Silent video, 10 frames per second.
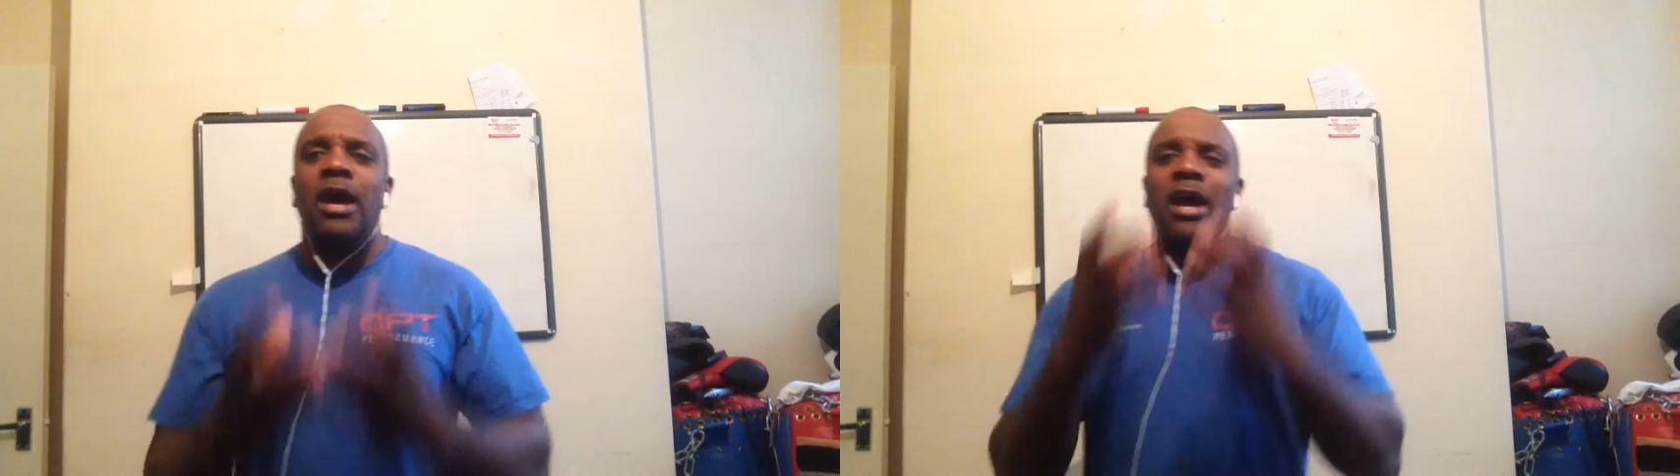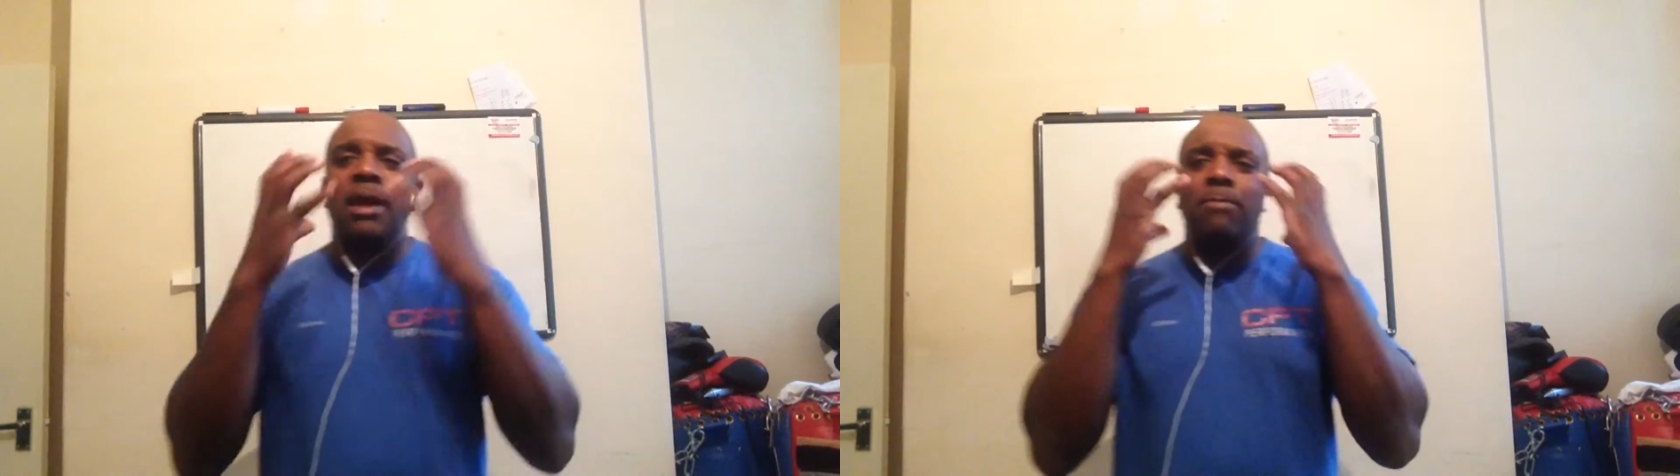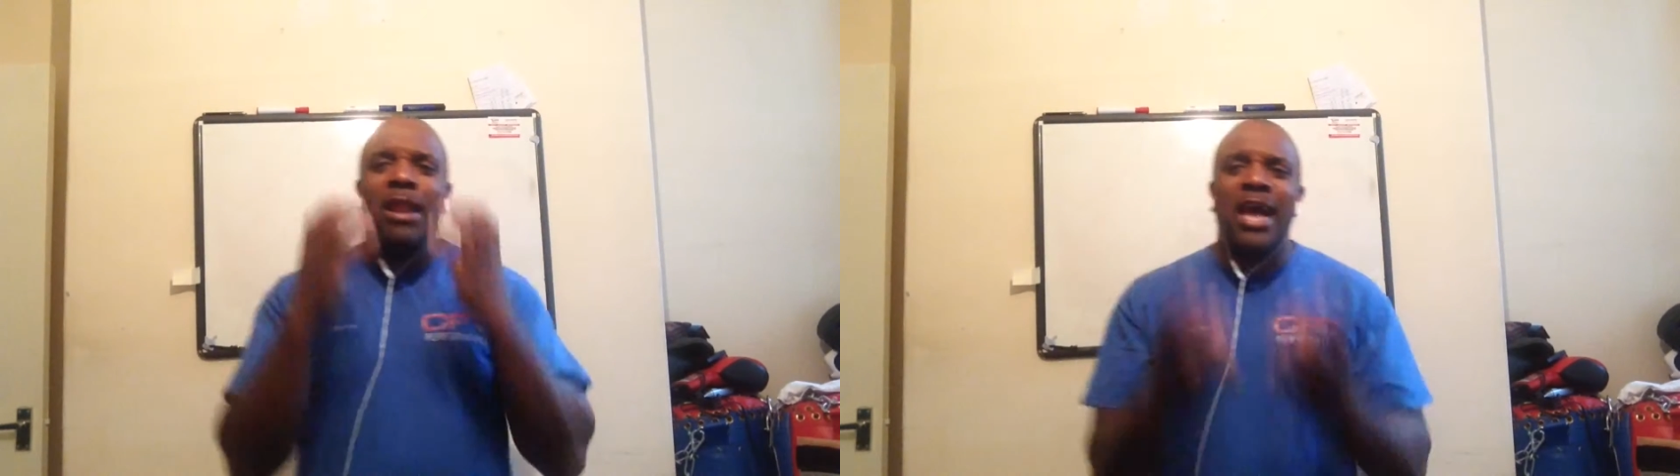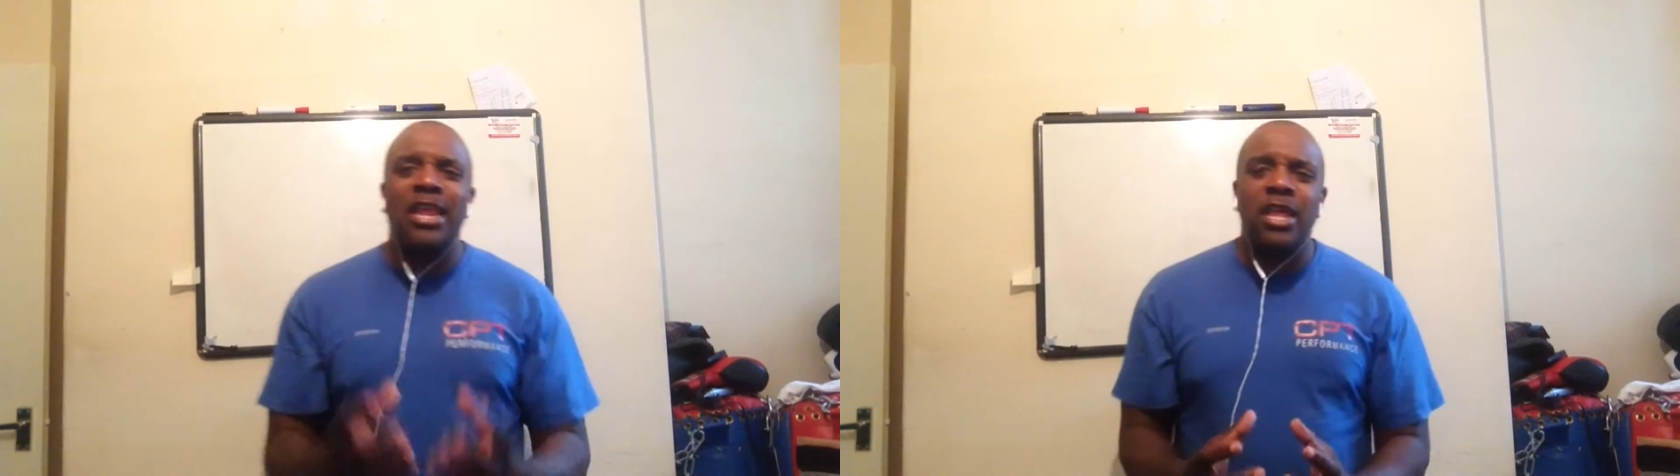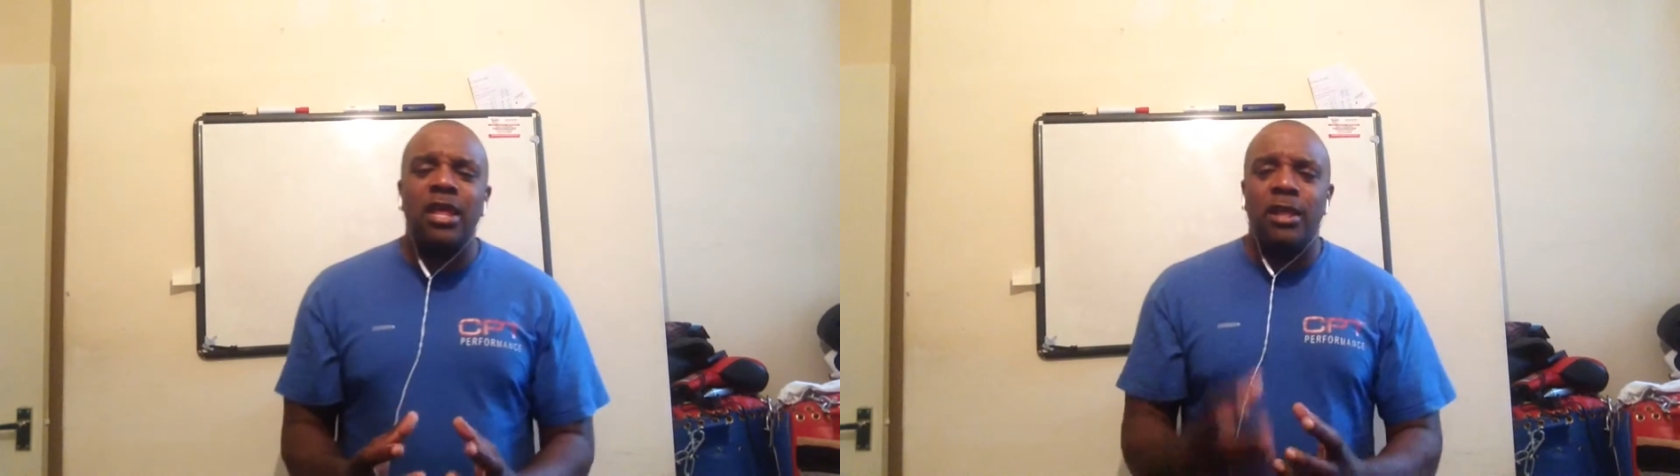And I'm
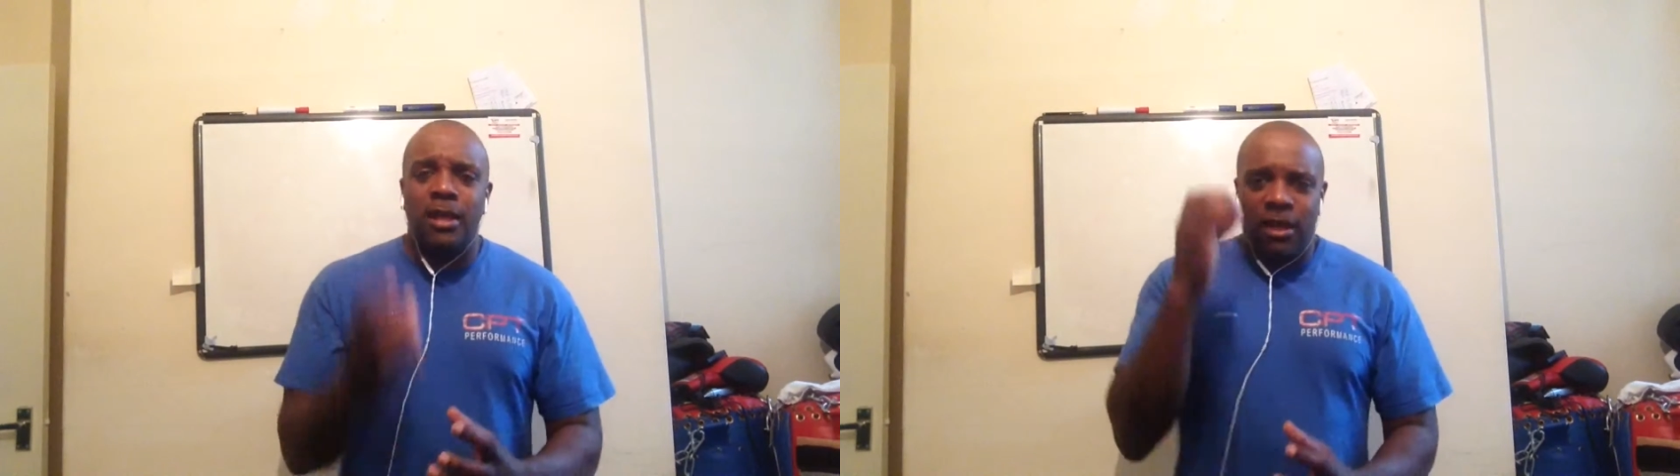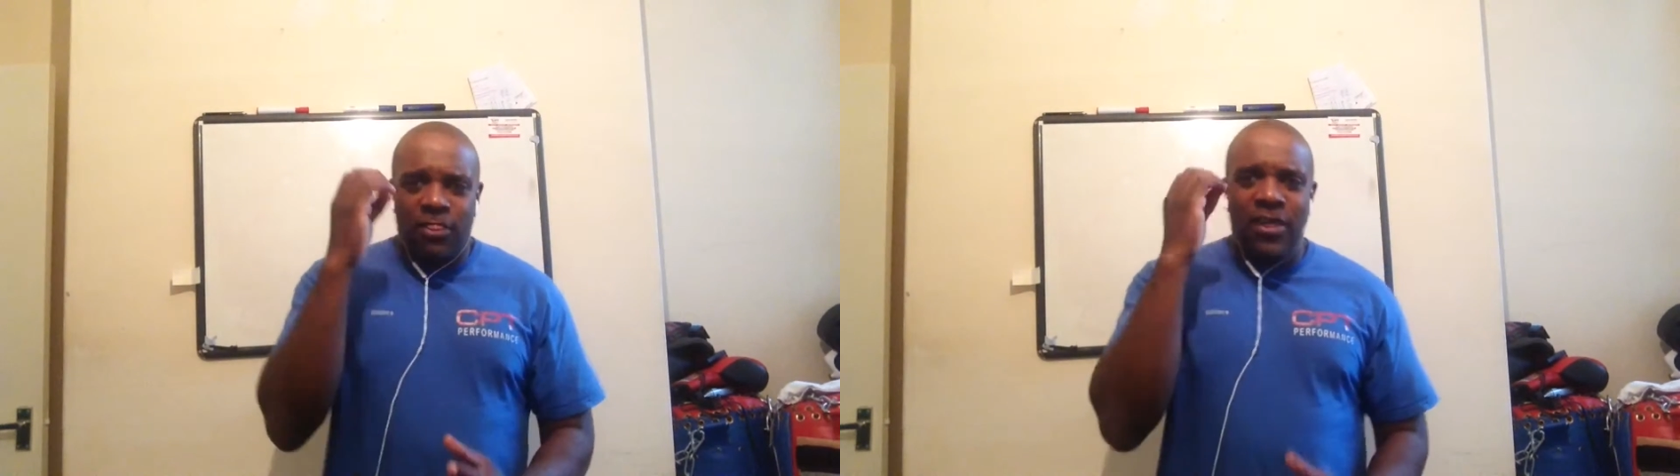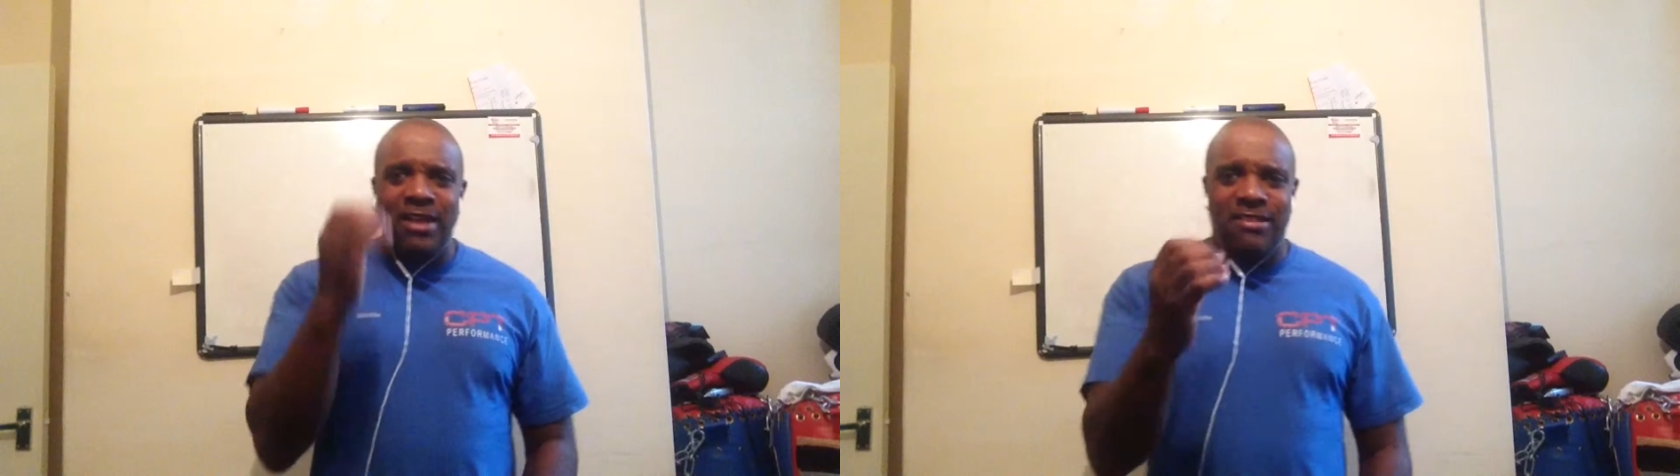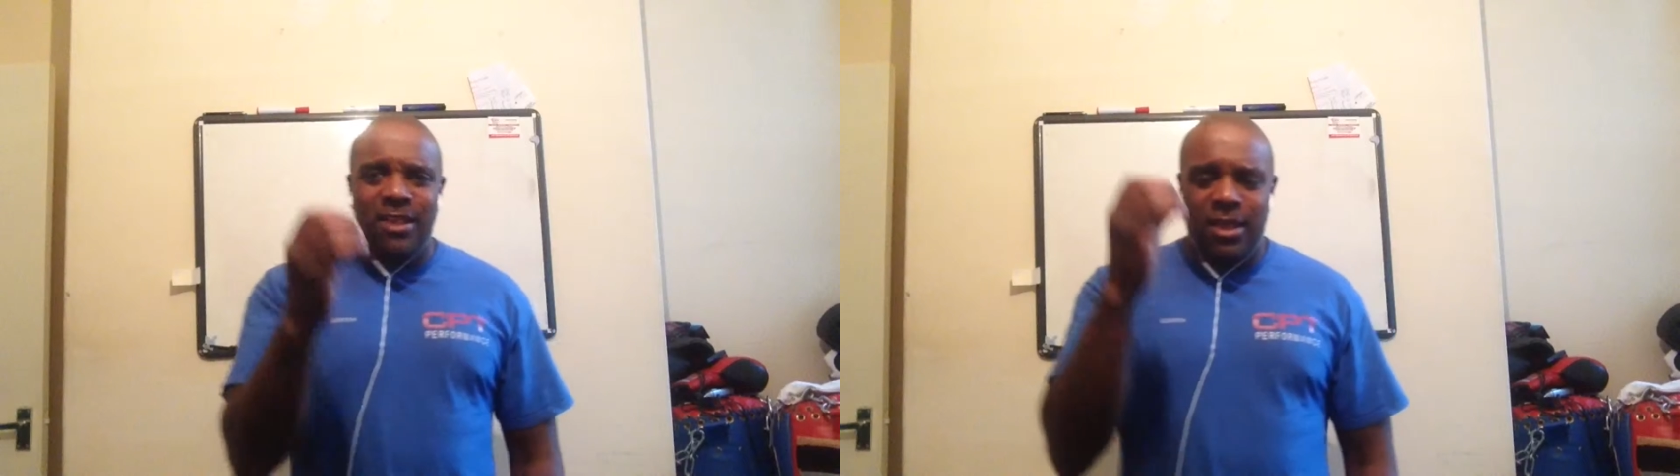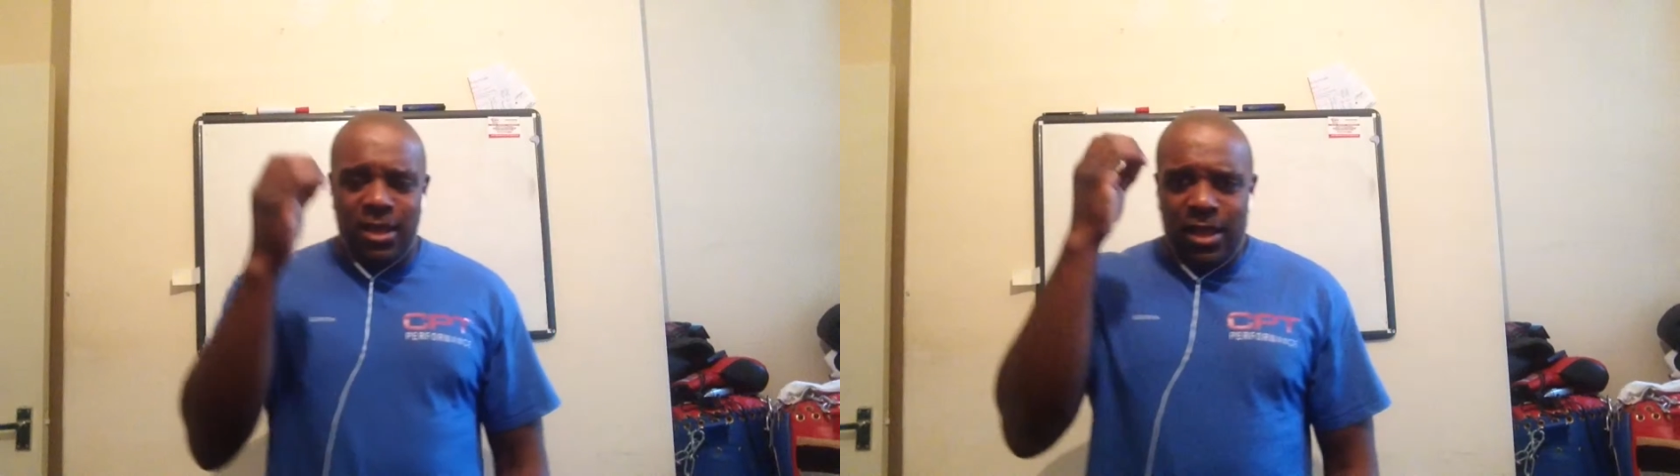glad that